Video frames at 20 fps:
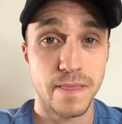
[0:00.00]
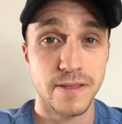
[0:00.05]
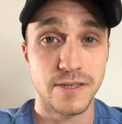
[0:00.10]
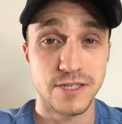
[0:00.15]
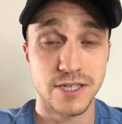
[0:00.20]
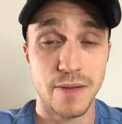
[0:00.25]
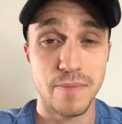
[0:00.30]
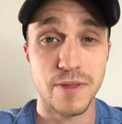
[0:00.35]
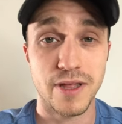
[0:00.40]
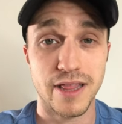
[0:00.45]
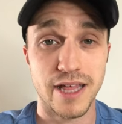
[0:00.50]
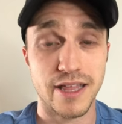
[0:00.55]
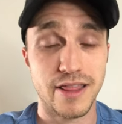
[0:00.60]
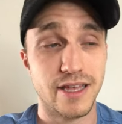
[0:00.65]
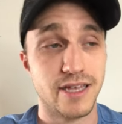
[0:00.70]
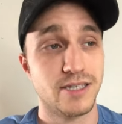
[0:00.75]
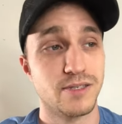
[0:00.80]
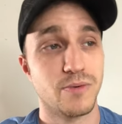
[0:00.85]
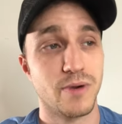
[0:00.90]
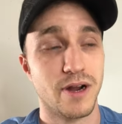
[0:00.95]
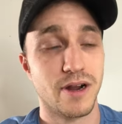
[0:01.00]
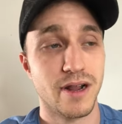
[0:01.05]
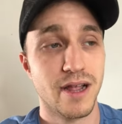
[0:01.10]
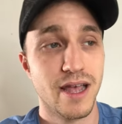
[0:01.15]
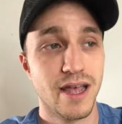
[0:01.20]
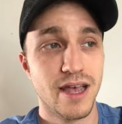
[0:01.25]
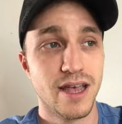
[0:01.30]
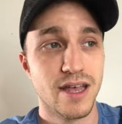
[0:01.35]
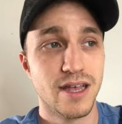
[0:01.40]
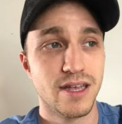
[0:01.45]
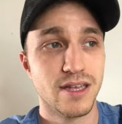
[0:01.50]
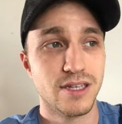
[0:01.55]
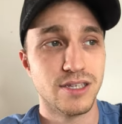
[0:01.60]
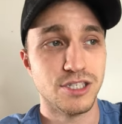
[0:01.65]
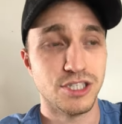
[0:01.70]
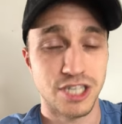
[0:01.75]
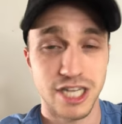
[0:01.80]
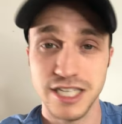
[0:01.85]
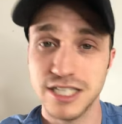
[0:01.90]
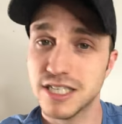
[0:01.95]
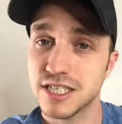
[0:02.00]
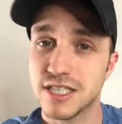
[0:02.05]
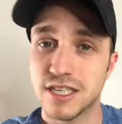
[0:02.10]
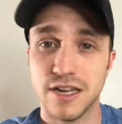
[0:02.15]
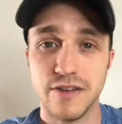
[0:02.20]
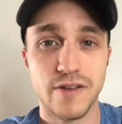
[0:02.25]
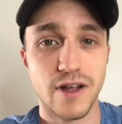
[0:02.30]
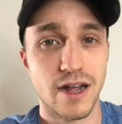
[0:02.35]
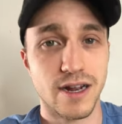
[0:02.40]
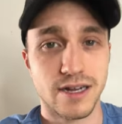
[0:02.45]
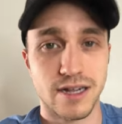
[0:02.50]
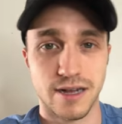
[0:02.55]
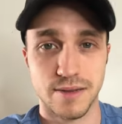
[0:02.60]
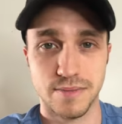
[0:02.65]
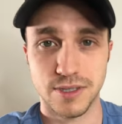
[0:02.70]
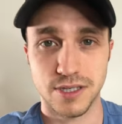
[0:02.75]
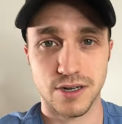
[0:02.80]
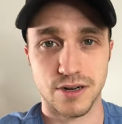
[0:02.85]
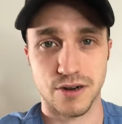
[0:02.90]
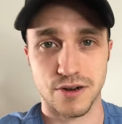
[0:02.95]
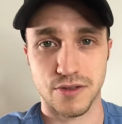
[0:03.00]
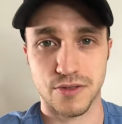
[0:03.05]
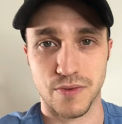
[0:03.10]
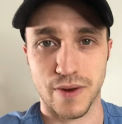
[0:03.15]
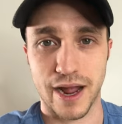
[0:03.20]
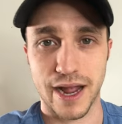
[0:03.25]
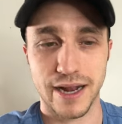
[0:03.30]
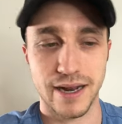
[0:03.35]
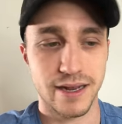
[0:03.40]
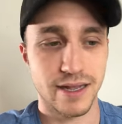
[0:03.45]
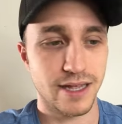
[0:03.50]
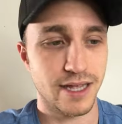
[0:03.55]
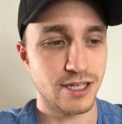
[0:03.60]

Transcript: something like this where Jesus, Son of God, comes to earth, right?